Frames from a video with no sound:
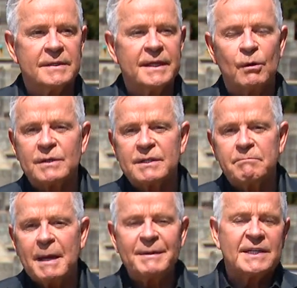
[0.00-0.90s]
You know, and
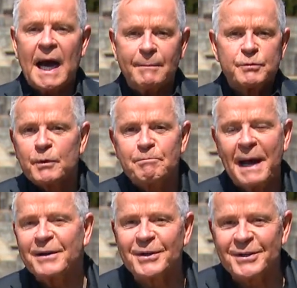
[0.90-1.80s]
maybe times were
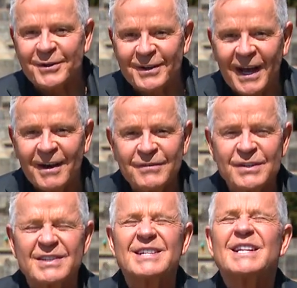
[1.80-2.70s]
better in your life. You
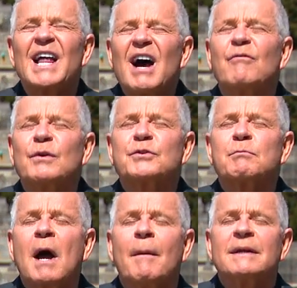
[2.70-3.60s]
just love what your
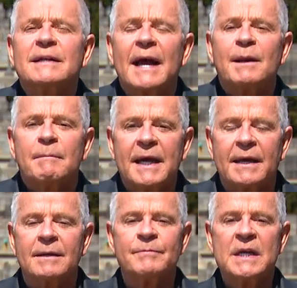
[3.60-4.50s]
mom and dad
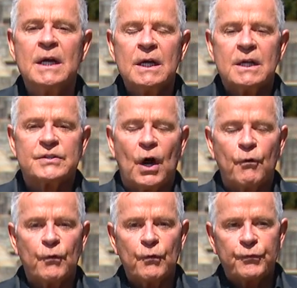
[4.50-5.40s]
made.
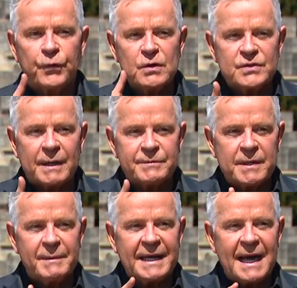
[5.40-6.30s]
So first up,
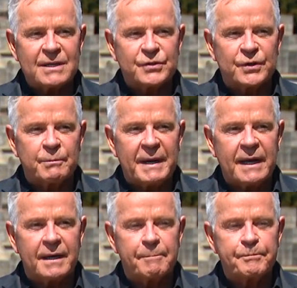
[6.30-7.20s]
somebody asked her to
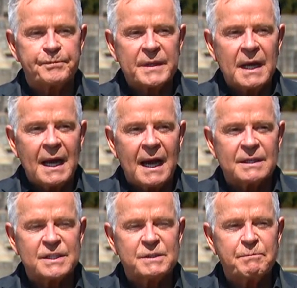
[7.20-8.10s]
make a
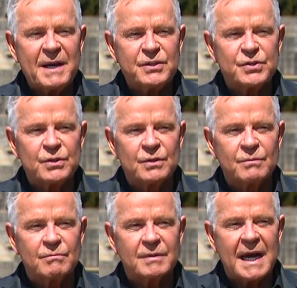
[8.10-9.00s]

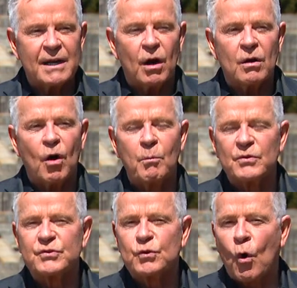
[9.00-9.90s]
special kind of
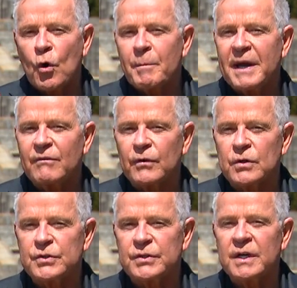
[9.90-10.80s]
almost gourmet
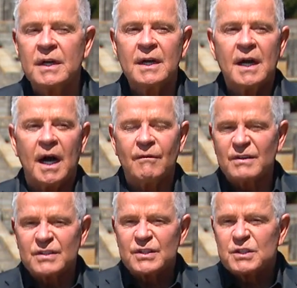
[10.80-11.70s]
version of
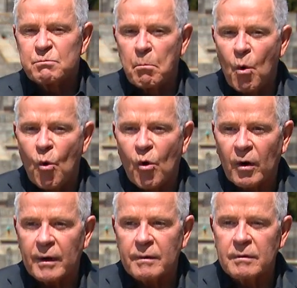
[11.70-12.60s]
a
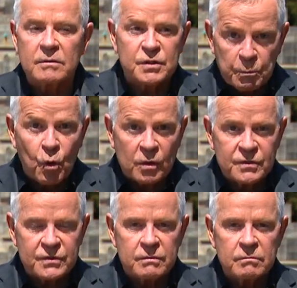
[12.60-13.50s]
s'more.
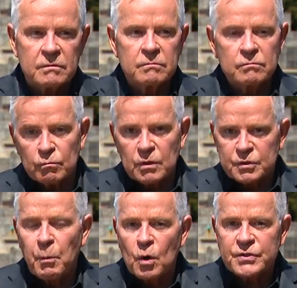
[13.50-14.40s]
S'mores, well,
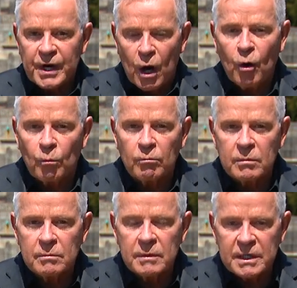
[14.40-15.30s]
s'mores at home.
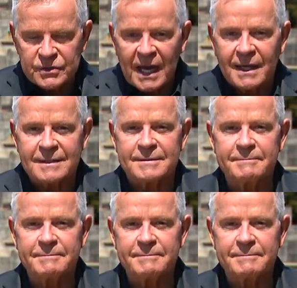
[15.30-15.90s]
Here's Alex.